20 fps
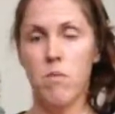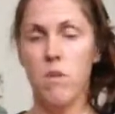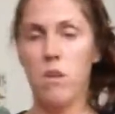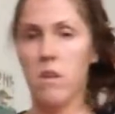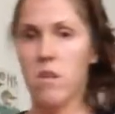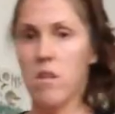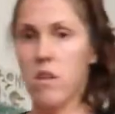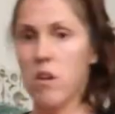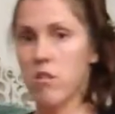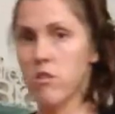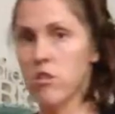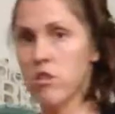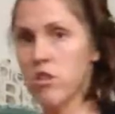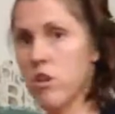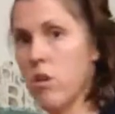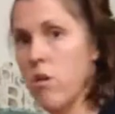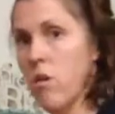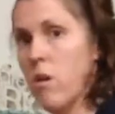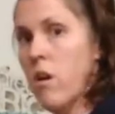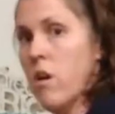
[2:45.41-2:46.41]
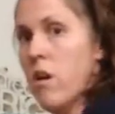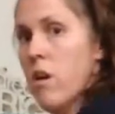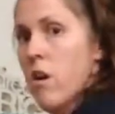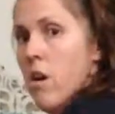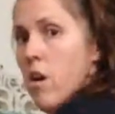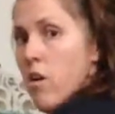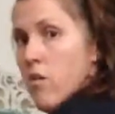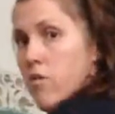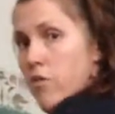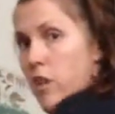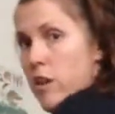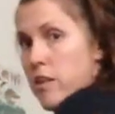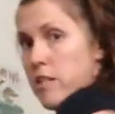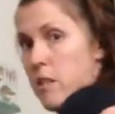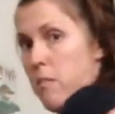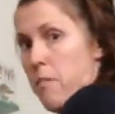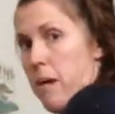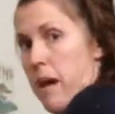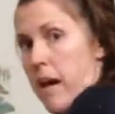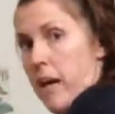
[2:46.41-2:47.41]
And then I'll show front
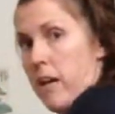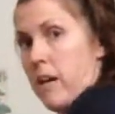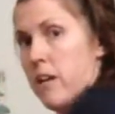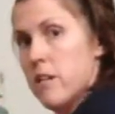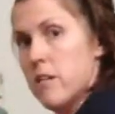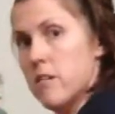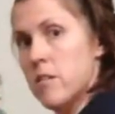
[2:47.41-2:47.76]
to back.